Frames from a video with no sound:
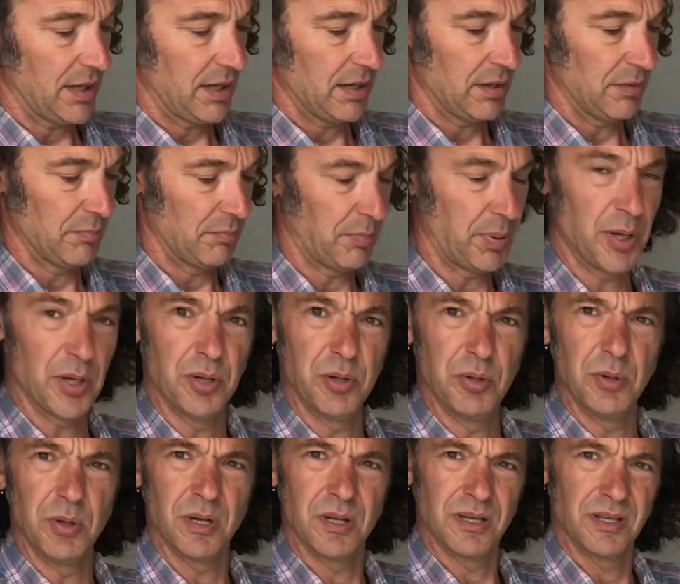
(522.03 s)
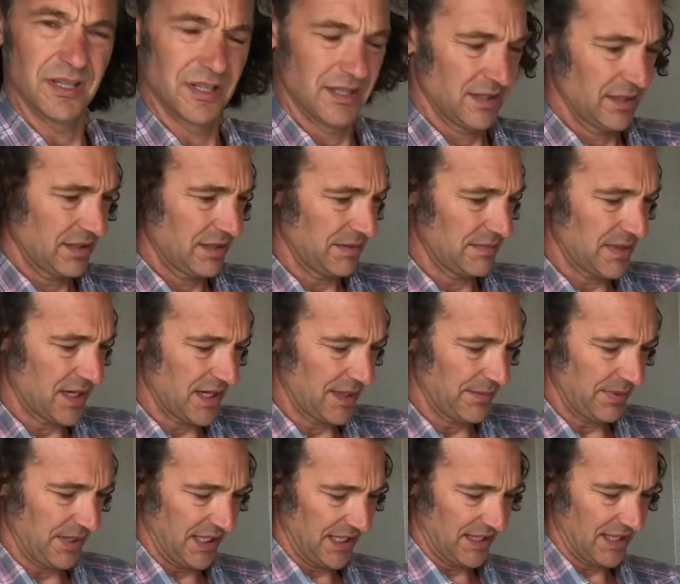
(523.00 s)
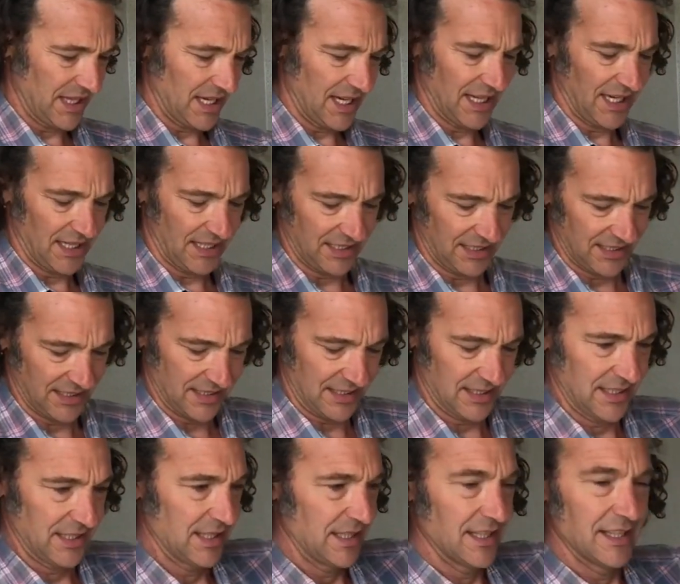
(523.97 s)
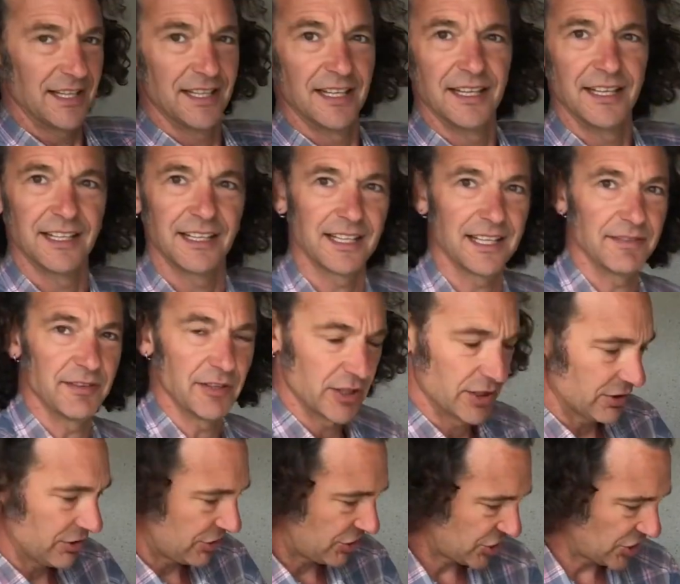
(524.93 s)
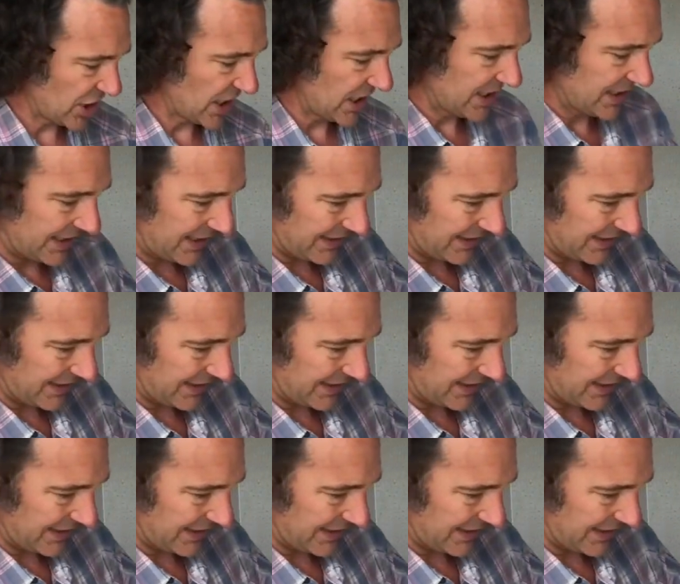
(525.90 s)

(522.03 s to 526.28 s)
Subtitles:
and poo that might be in there. Give it a good shake